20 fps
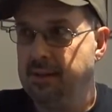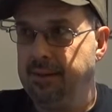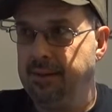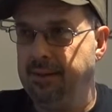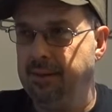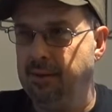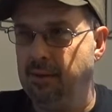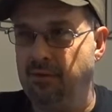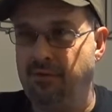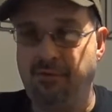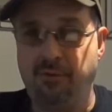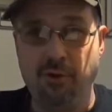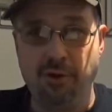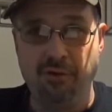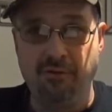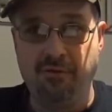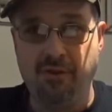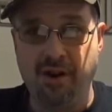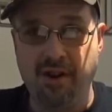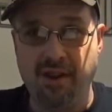you know, a foot
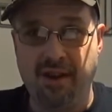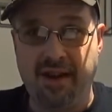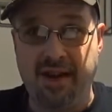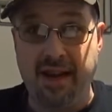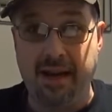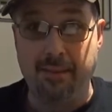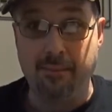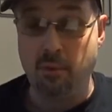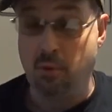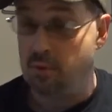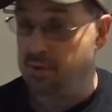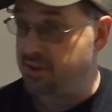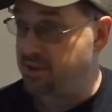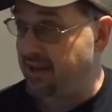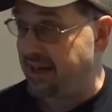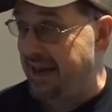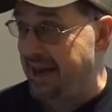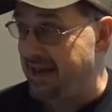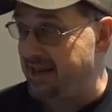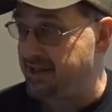in front of the camera was
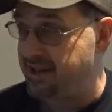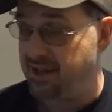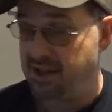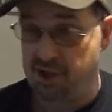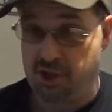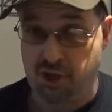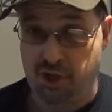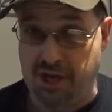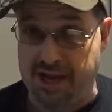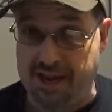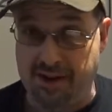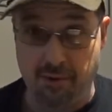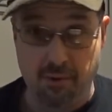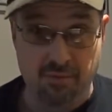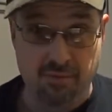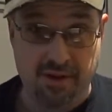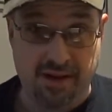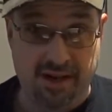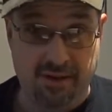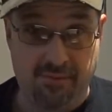casting a
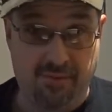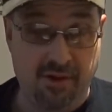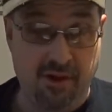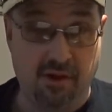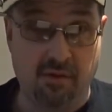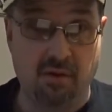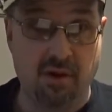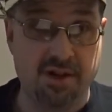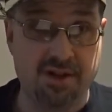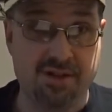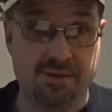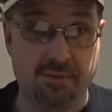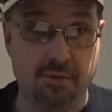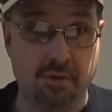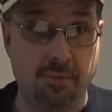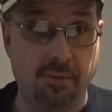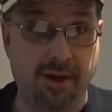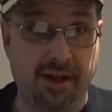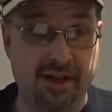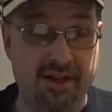shadow 8 feet across the
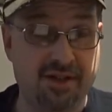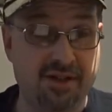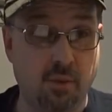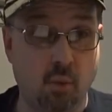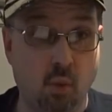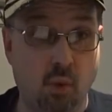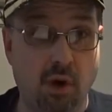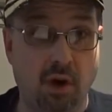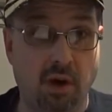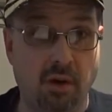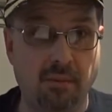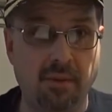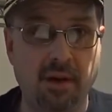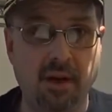room against the wall.